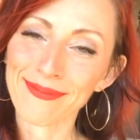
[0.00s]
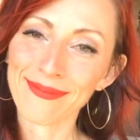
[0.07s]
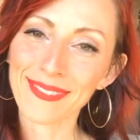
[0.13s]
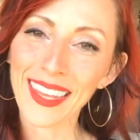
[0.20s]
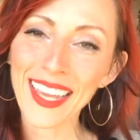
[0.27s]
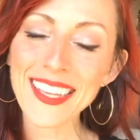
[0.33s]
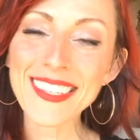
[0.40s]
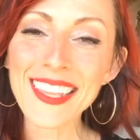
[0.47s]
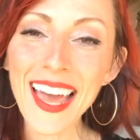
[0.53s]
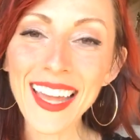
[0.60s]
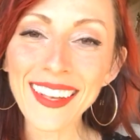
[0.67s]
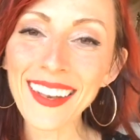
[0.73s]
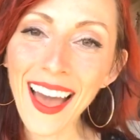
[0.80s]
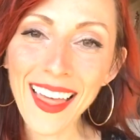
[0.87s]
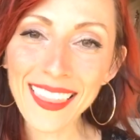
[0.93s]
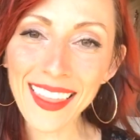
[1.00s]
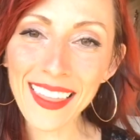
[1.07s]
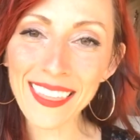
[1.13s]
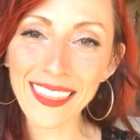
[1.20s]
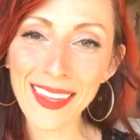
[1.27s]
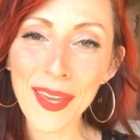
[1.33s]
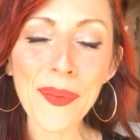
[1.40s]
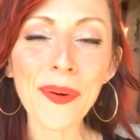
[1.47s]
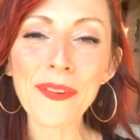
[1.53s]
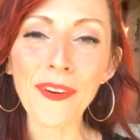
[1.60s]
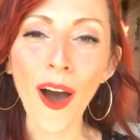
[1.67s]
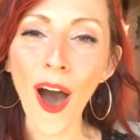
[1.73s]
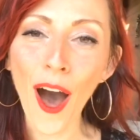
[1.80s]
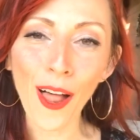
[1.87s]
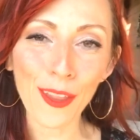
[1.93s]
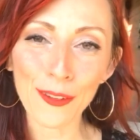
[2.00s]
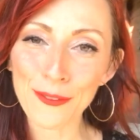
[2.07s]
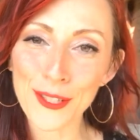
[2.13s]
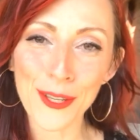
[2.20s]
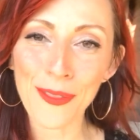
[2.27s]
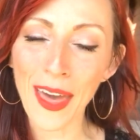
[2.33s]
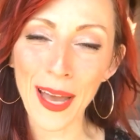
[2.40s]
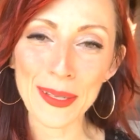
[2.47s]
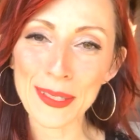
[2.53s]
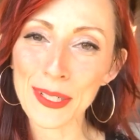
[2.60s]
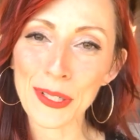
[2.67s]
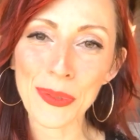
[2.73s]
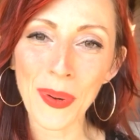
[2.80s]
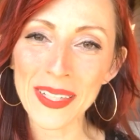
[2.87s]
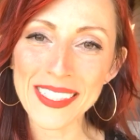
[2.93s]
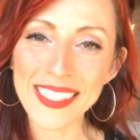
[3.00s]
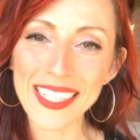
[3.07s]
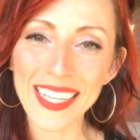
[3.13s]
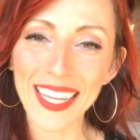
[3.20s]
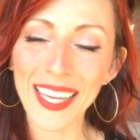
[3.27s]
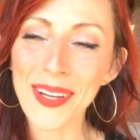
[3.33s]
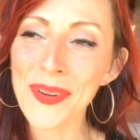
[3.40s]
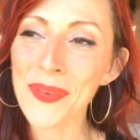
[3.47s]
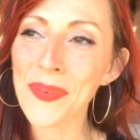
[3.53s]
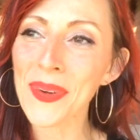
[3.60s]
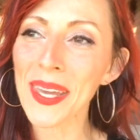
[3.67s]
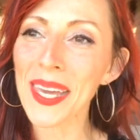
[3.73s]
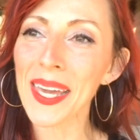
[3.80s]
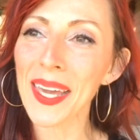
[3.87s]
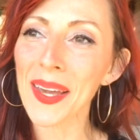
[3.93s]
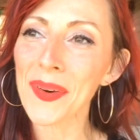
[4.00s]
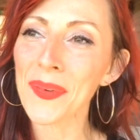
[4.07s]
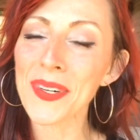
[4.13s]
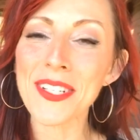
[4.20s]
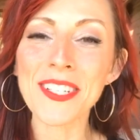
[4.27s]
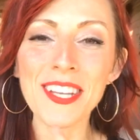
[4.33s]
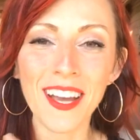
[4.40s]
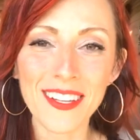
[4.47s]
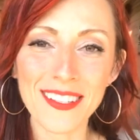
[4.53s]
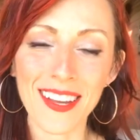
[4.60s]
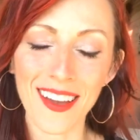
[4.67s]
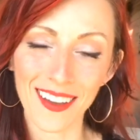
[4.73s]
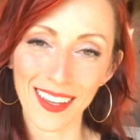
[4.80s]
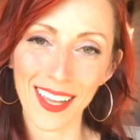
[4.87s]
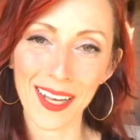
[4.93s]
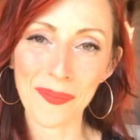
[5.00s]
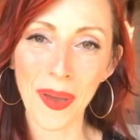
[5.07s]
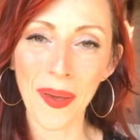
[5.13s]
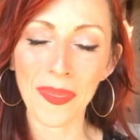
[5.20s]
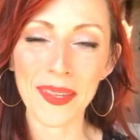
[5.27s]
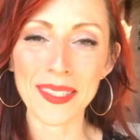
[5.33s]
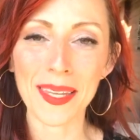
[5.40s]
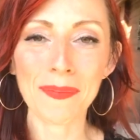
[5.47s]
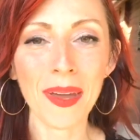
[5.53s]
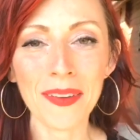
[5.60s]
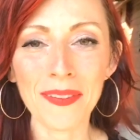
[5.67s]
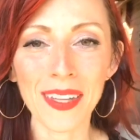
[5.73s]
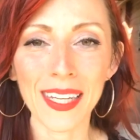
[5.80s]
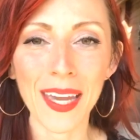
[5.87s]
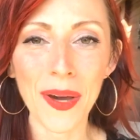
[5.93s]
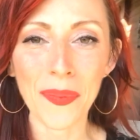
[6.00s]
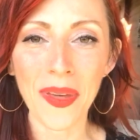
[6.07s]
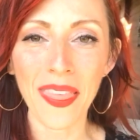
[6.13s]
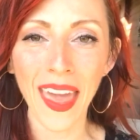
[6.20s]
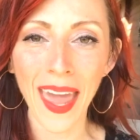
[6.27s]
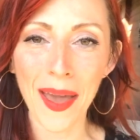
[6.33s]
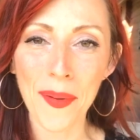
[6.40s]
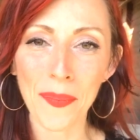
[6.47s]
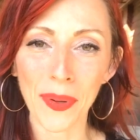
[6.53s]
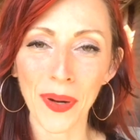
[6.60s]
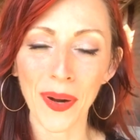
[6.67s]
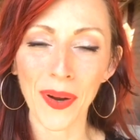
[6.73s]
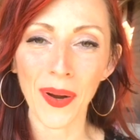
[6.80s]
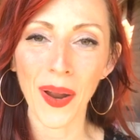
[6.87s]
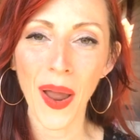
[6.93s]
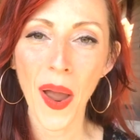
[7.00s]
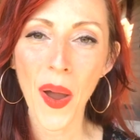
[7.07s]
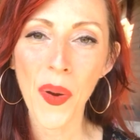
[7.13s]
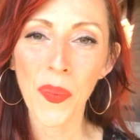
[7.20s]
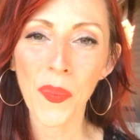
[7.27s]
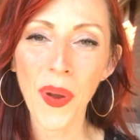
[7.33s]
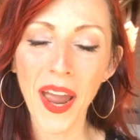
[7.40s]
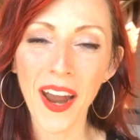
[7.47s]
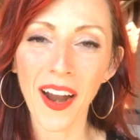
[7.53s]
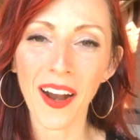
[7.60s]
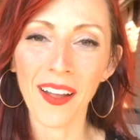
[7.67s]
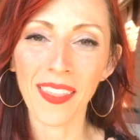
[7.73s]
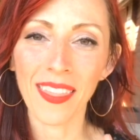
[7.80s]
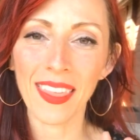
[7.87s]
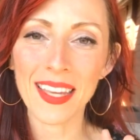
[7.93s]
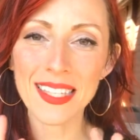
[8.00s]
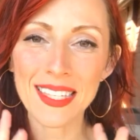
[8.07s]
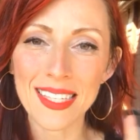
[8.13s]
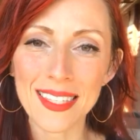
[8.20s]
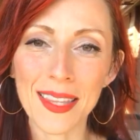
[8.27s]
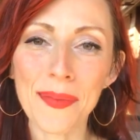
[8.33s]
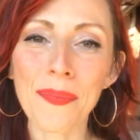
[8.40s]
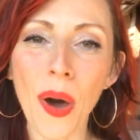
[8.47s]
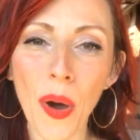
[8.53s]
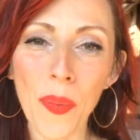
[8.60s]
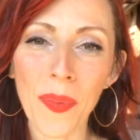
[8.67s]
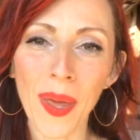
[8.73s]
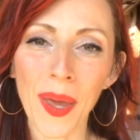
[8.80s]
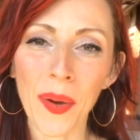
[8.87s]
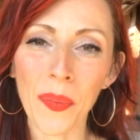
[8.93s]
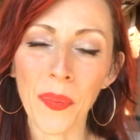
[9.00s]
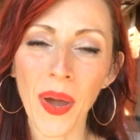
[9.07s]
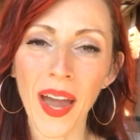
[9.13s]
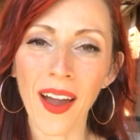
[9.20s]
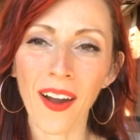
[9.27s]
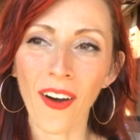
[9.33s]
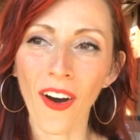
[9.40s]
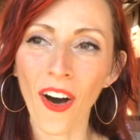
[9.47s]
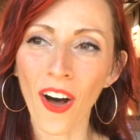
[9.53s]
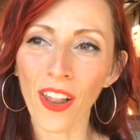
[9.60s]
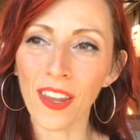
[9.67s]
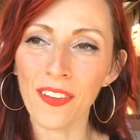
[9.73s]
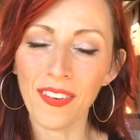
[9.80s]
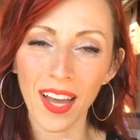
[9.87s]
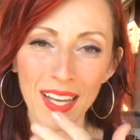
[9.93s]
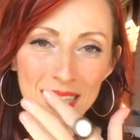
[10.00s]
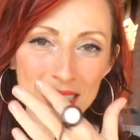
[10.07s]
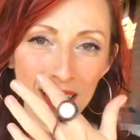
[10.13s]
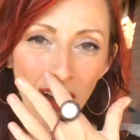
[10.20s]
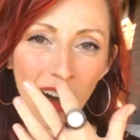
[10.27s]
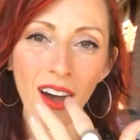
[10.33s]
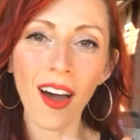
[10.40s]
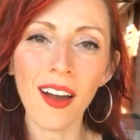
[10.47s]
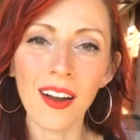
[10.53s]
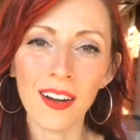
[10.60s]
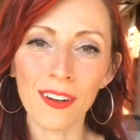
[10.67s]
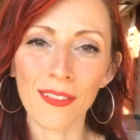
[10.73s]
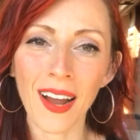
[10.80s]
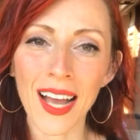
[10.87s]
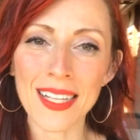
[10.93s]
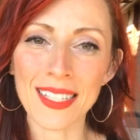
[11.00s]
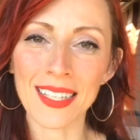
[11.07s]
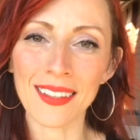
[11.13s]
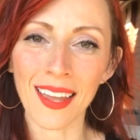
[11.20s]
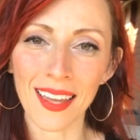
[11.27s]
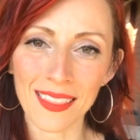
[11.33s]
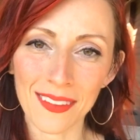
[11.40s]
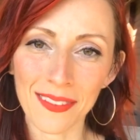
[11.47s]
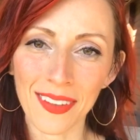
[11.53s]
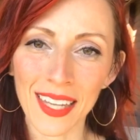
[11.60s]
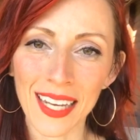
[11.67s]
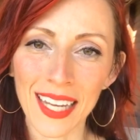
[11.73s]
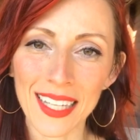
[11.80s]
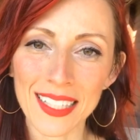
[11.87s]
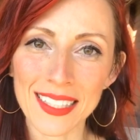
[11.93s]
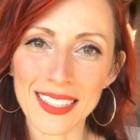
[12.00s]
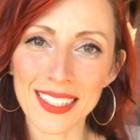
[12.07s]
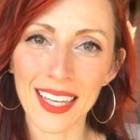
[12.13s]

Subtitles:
Is that not the theme of all of 2020? We were just talking about this on my video with Amber, where this is the moment where all of us are rising like the phoenix.